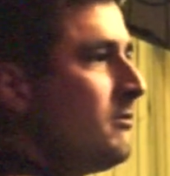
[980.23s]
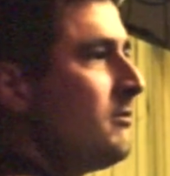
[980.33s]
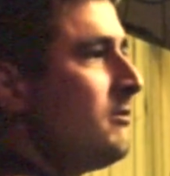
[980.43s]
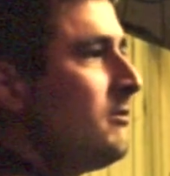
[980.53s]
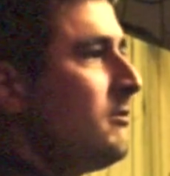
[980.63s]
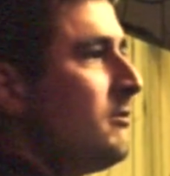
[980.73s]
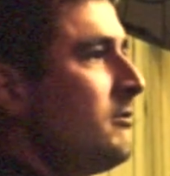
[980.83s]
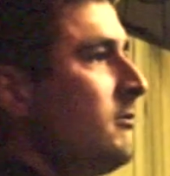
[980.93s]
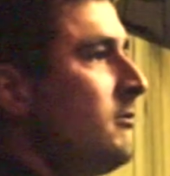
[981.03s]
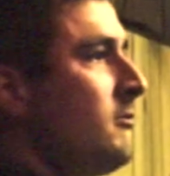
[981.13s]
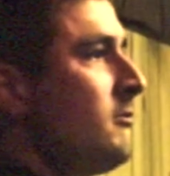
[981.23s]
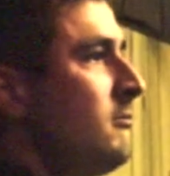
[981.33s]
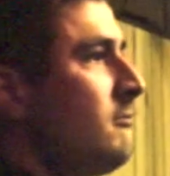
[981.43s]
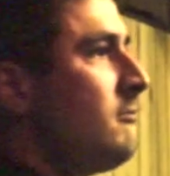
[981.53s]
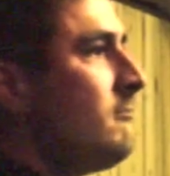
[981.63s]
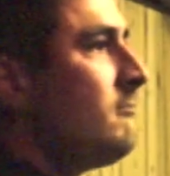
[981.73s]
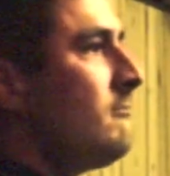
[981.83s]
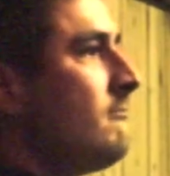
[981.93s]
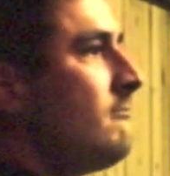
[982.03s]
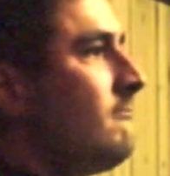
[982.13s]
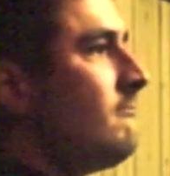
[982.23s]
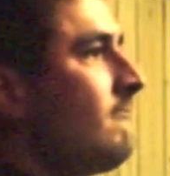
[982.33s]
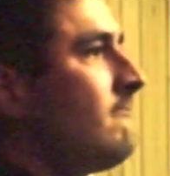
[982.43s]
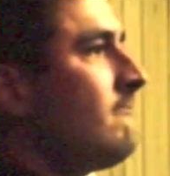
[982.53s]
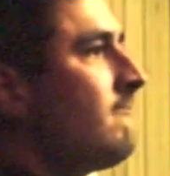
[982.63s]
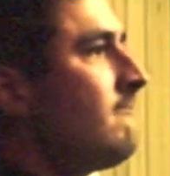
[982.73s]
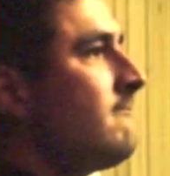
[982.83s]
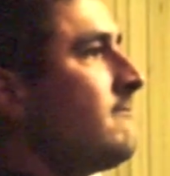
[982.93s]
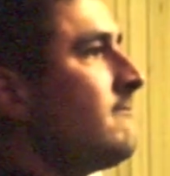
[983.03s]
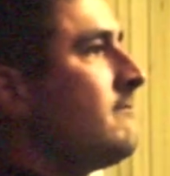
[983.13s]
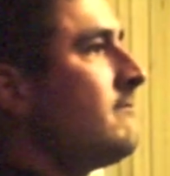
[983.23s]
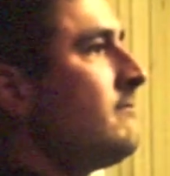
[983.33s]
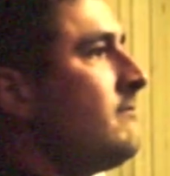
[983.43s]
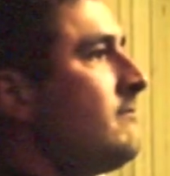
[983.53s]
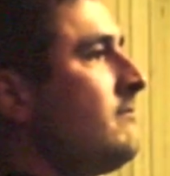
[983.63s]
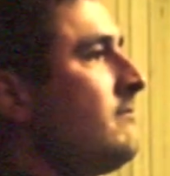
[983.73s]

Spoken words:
(not speaking)